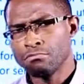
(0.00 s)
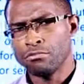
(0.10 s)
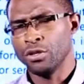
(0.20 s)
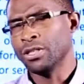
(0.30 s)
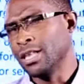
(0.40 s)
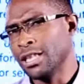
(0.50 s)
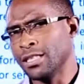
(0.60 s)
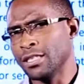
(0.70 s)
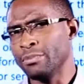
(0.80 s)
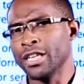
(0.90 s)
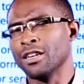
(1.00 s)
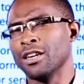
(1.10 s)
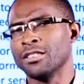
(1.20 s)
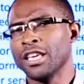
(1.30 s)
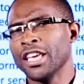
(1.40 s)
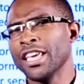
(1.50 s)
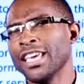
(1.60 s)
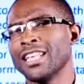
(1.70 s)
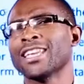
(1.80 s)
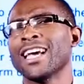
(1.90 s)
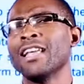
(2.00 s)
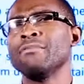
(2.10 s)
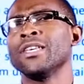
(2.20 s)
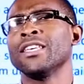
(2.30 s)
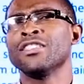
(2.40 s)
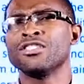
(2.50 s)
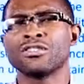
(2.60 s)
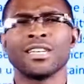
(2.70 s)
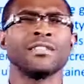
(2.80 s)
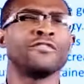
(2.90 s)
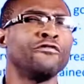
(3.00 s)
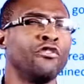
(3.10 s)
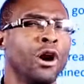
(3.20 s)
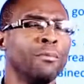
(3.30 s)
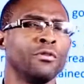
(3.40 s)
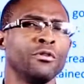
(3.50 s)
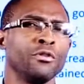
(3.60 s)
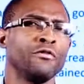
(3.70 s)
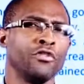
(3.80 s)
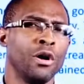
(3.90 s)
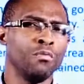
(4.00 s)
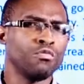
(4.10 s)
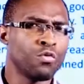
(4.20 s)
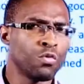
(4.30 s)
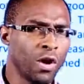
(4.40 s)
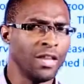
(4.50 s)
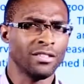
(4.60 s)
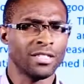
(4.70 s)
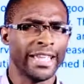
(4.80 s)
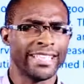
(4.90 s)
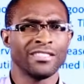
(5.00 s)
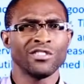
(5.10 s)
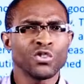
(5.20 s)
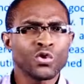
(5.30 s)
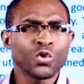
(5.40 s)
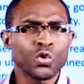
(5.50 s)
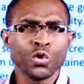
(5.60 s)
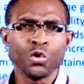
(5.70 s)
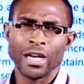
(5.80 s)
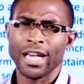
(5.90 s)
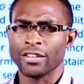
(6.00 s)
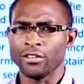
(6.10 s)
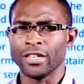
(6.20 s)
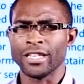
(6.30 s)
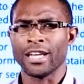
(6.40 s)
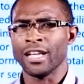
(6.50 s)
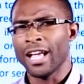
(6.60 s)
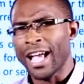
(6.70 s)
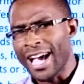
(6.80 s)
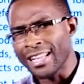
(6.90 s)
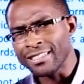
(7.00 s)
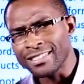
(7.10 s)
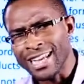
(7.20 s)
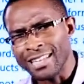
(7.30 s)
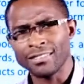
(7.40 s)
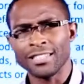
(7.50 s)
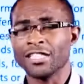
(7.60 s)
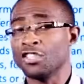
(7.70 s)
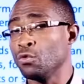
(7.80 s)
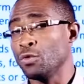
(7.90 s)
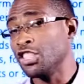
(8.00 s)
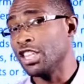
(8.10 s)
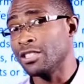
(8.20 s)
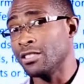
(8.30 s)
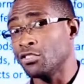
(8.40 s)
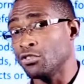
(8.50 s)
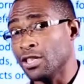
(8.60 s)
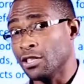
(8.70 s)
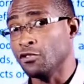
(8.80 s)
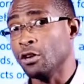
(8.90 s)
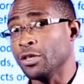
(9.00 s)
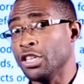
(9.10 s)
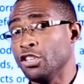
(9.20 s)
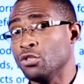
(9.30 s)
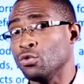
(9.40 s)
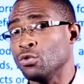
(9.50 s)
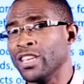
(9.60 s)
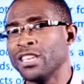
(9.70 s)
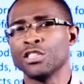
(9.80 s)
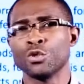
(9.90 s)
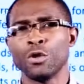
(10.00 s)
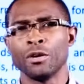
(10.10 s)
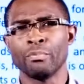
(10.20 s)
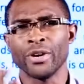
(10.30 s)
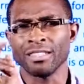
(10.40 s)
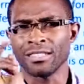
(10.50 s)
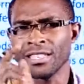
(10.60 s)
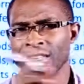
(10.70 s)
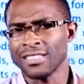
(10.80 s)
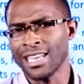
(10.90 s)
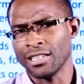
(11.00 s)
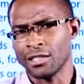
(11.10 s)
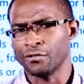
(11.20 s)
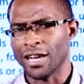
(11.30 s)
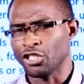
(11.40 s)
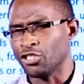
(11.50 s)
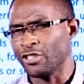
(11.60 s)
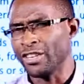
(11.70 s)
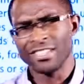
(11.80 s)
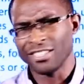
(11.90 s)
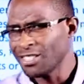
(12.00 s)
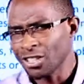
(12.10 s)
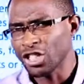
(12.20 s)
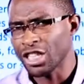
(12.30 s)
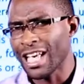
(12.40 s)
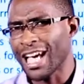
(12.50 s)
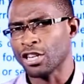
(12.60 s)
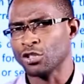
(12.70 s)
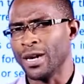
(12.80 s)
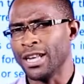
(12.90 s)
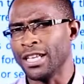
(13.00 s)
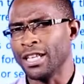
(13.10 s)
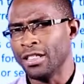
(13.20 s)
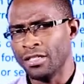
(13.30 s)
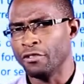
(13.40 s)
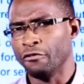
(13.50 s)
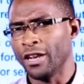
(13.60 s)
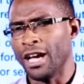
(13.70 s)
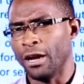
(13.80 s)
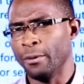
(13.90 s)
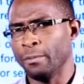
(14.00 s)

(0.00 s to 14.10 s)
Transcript: utility because it can be transformed from one state to another. And that state in which it is transformed into is what brings satisfaction, not actually the flour.